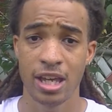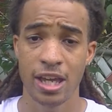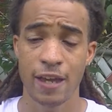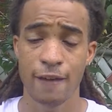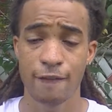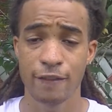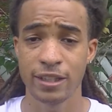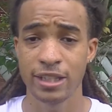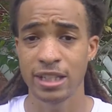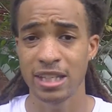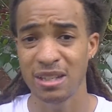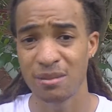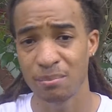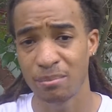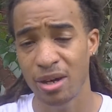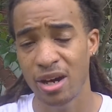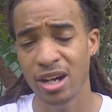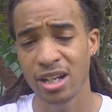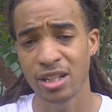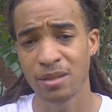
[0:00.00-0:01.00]
heavenly
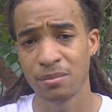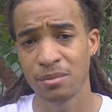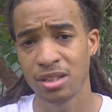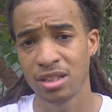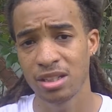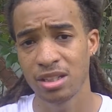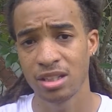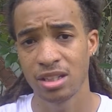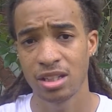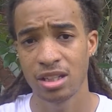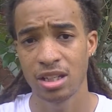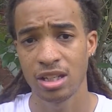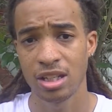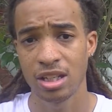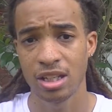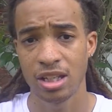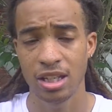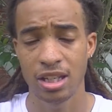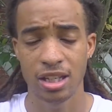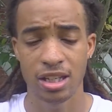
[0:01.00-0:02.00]
embodiment
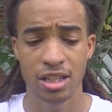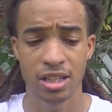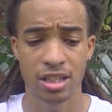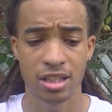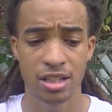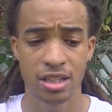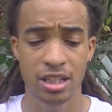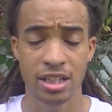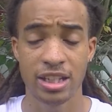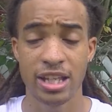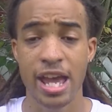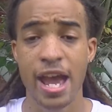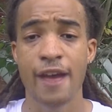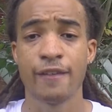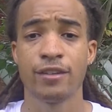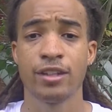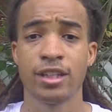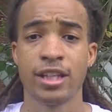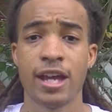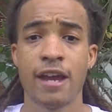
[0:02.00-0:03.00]
in the
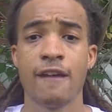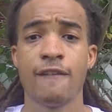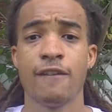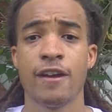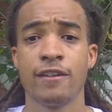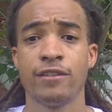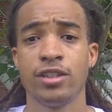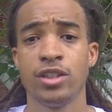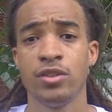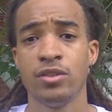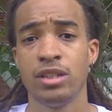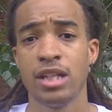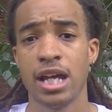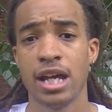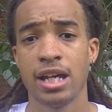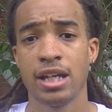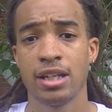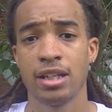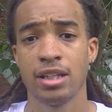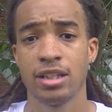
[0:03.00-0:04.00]
afterlife after you
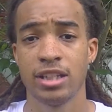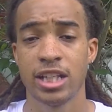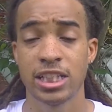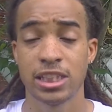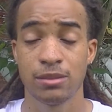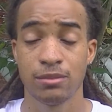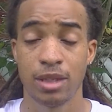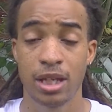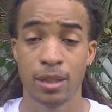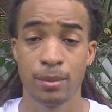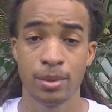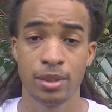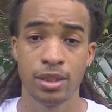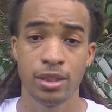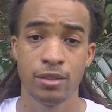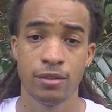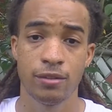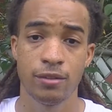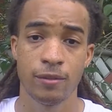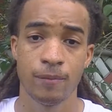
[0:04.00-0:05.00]
die. That's my
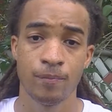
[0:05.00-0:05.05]
belief.